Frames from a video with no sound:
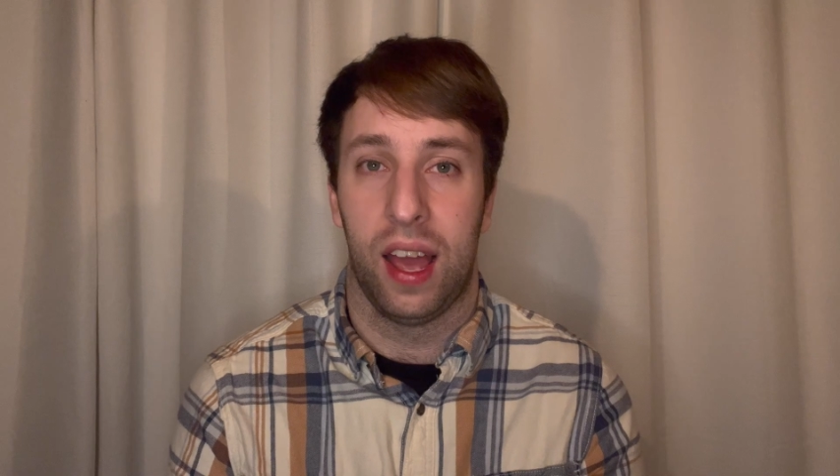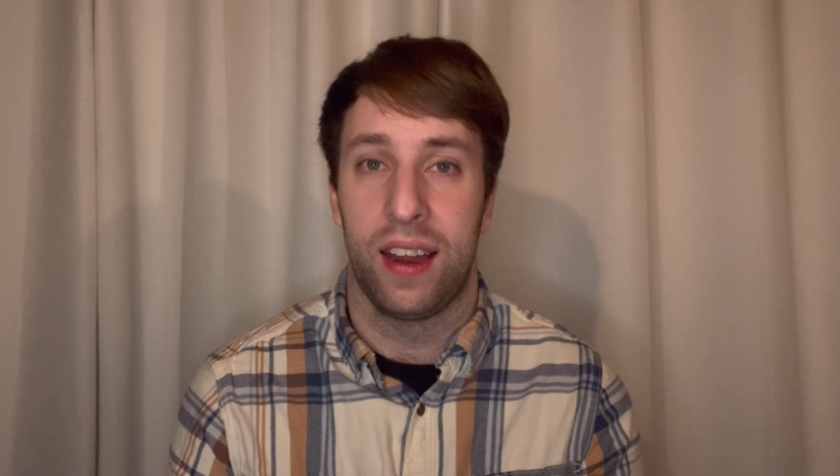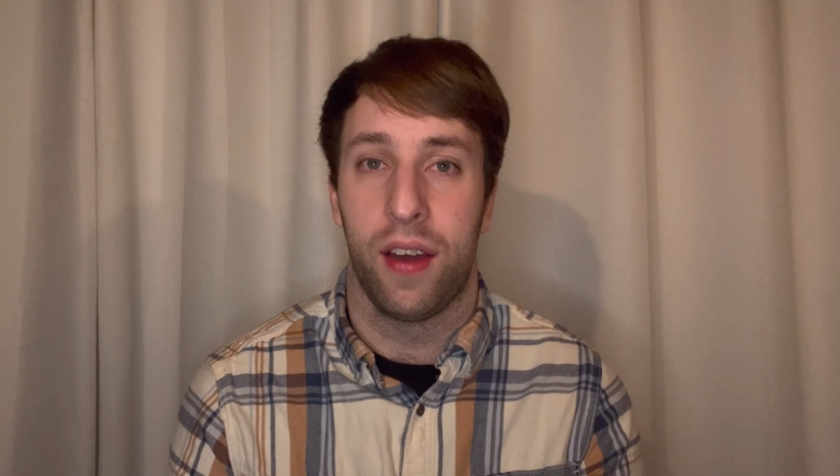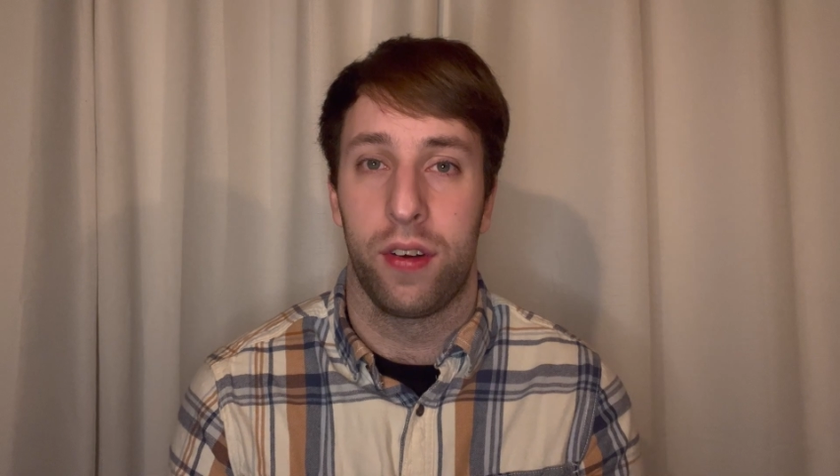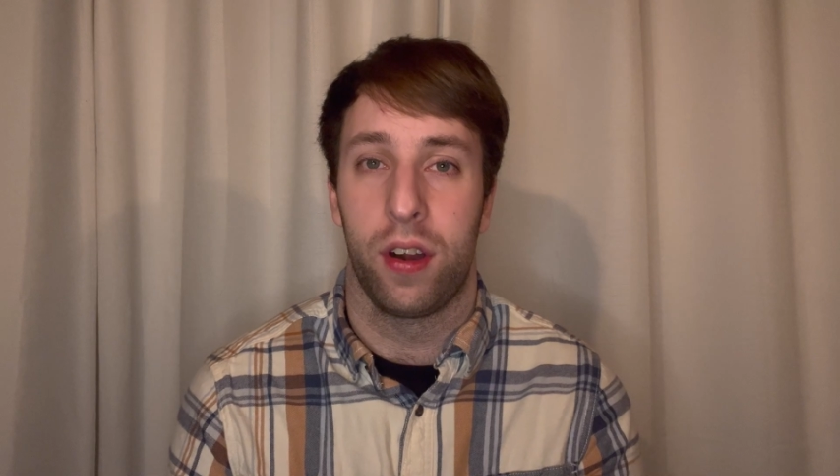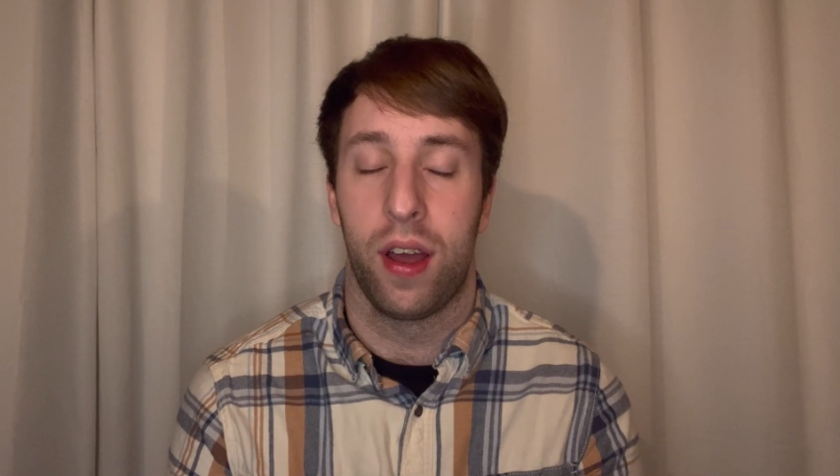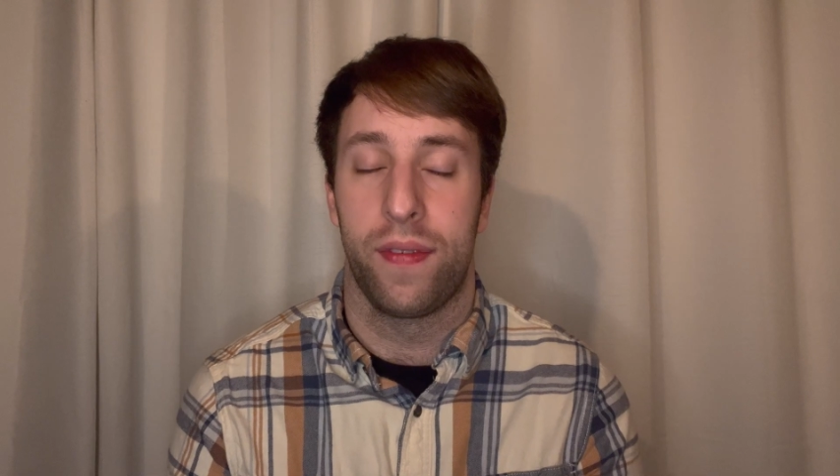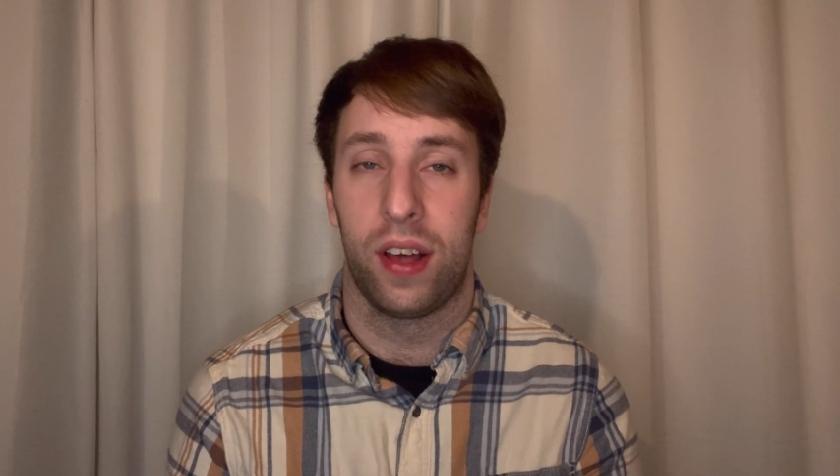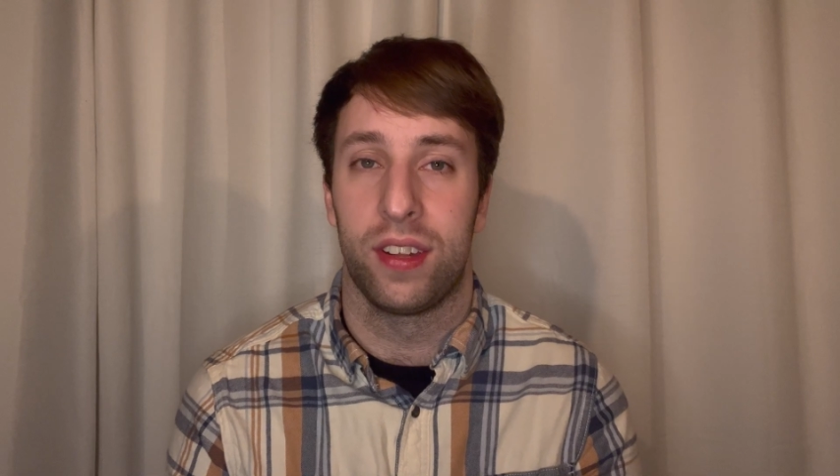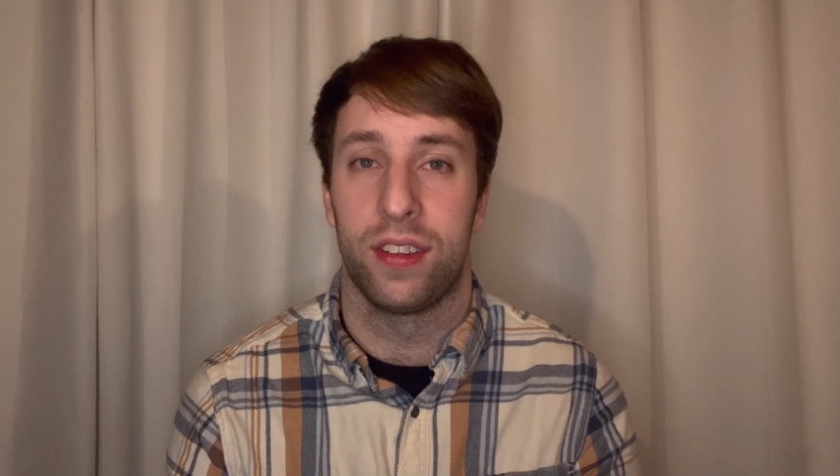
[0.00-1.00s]
I never
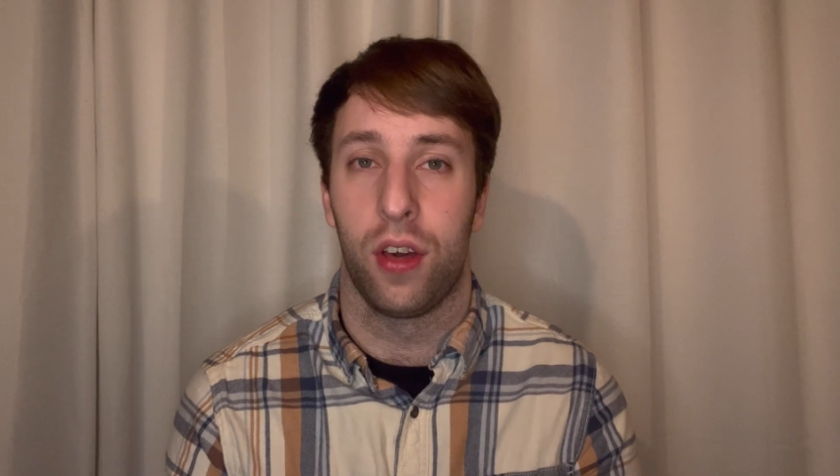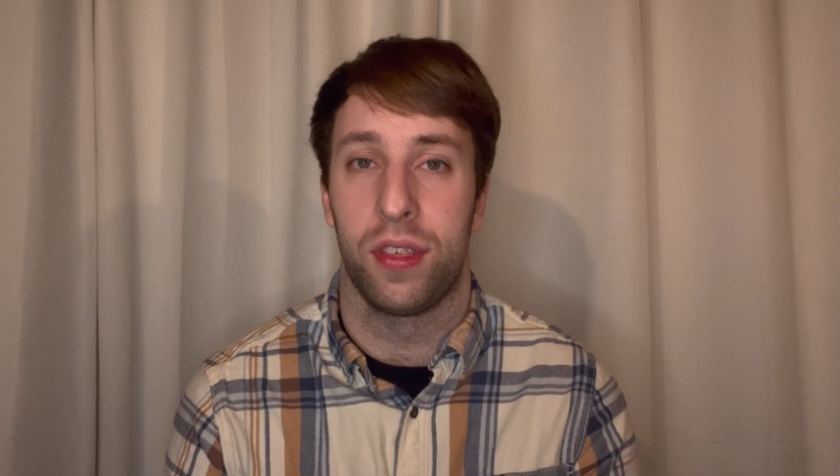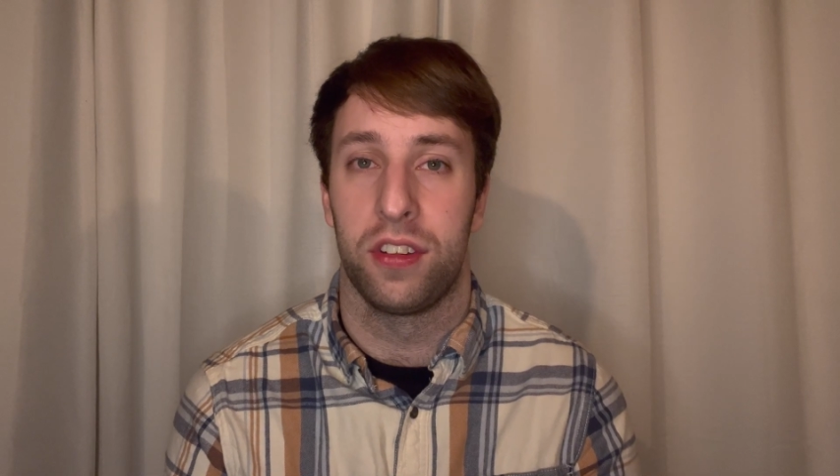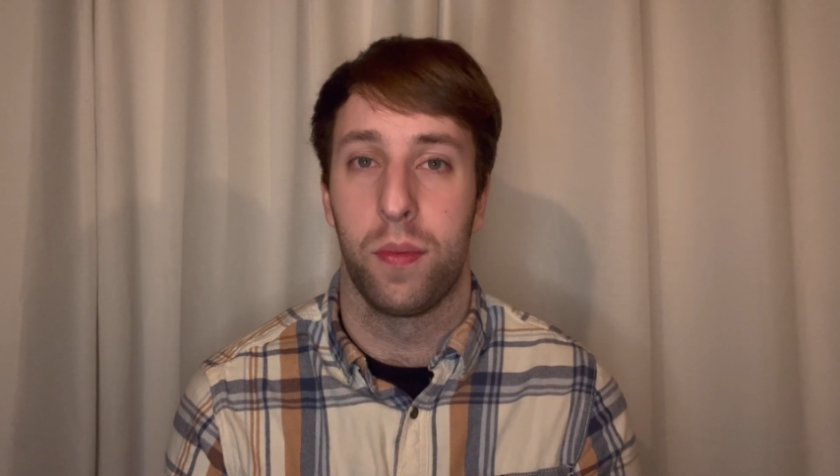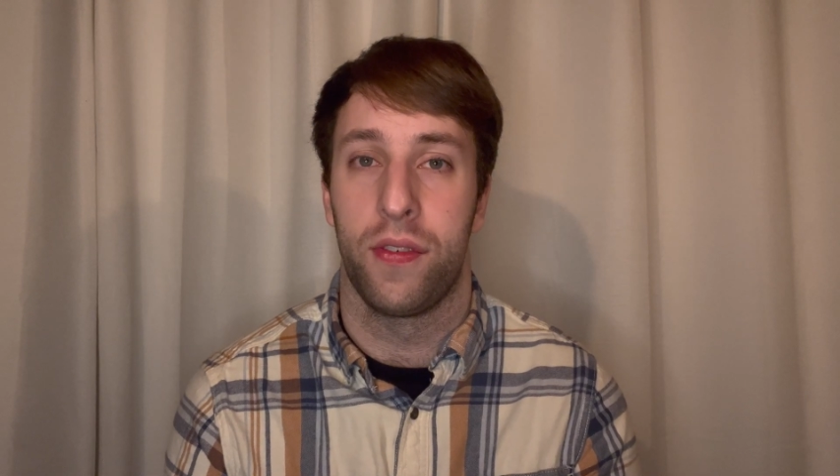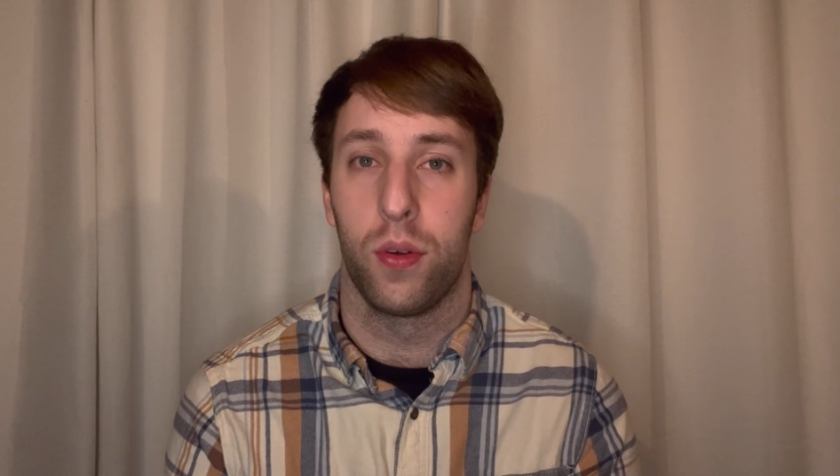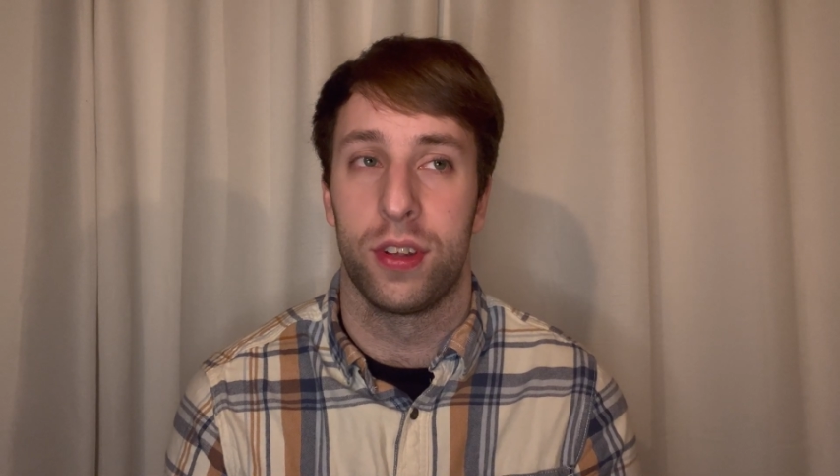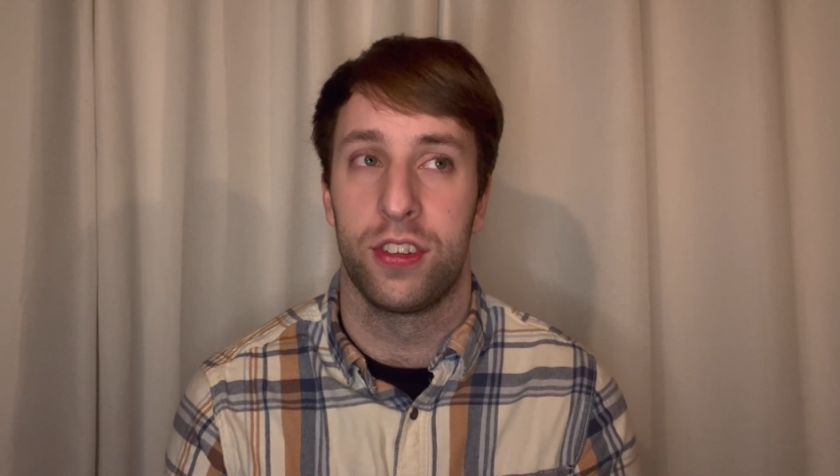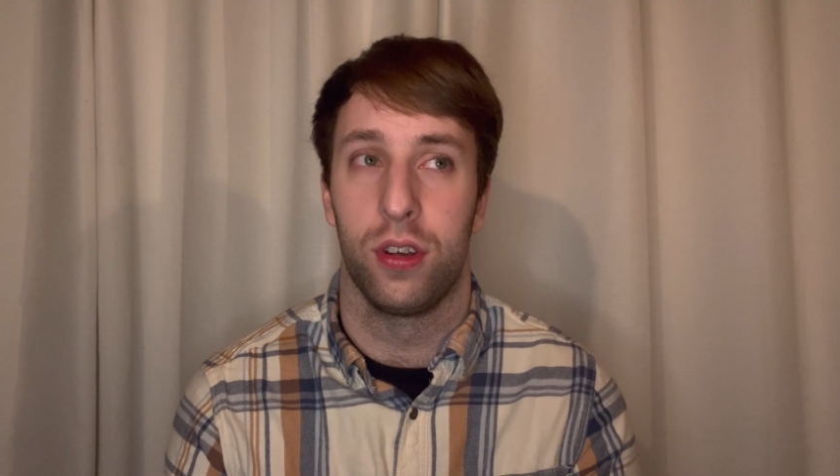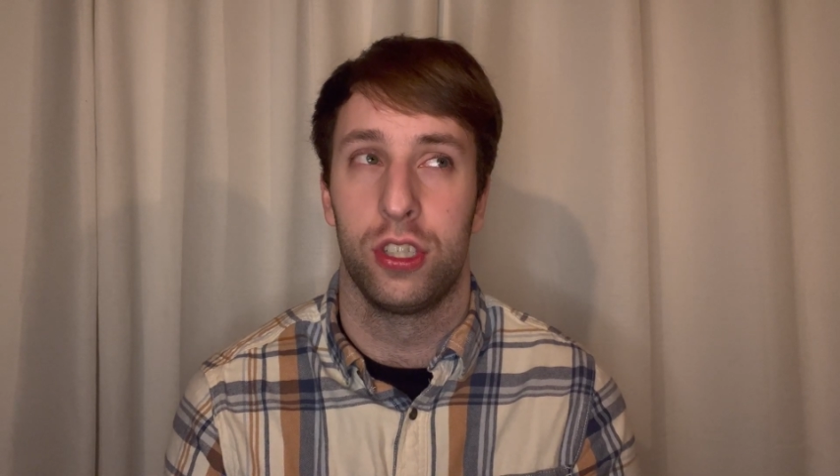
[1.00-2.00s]
felt as though this movie
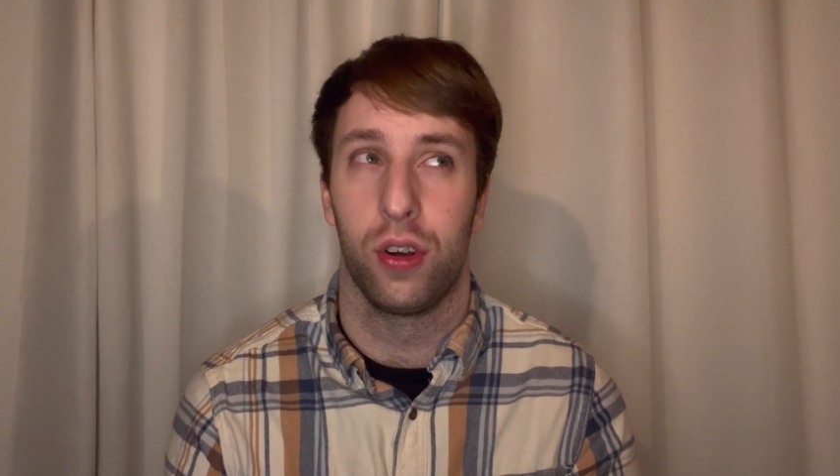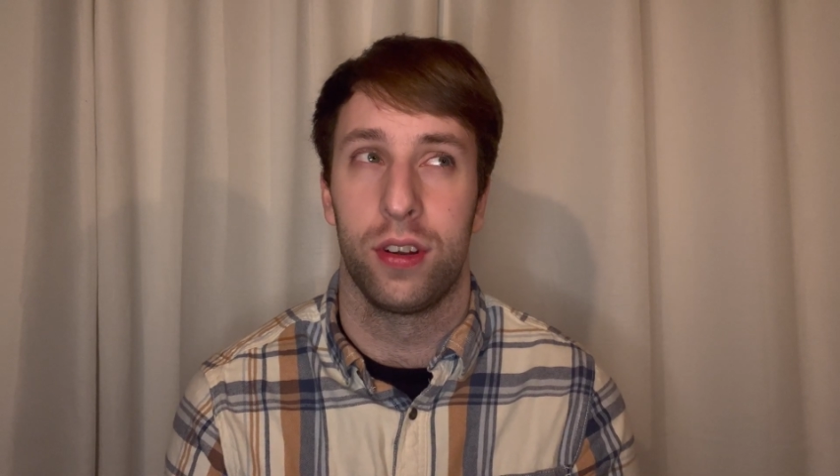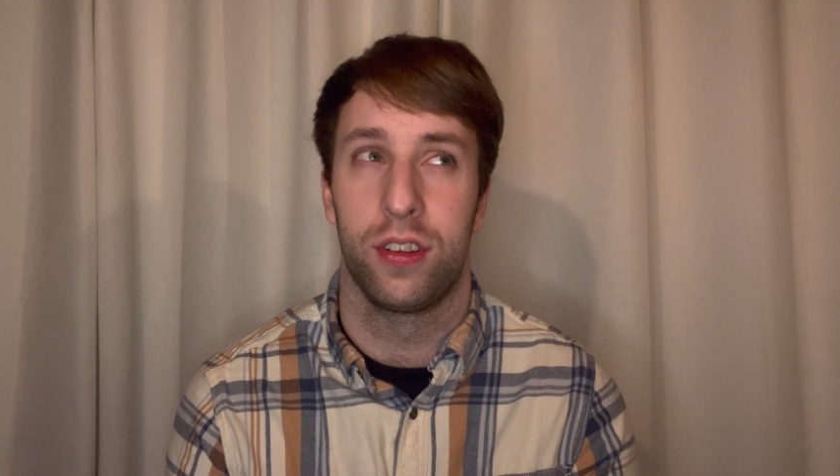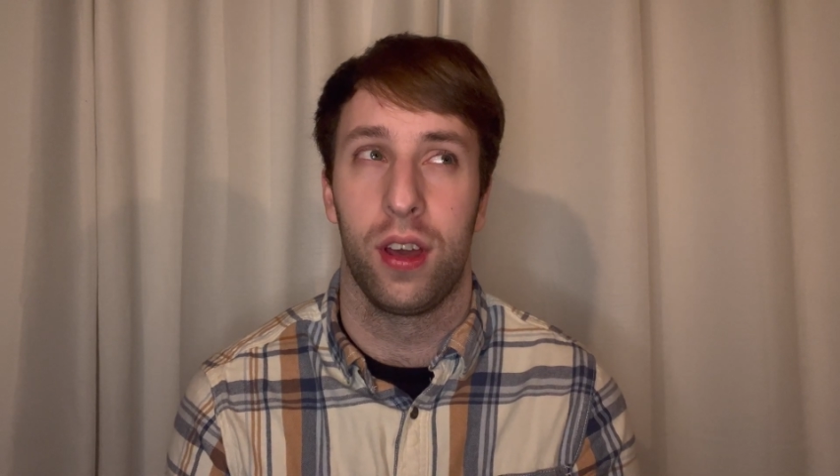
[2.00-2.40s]
was too short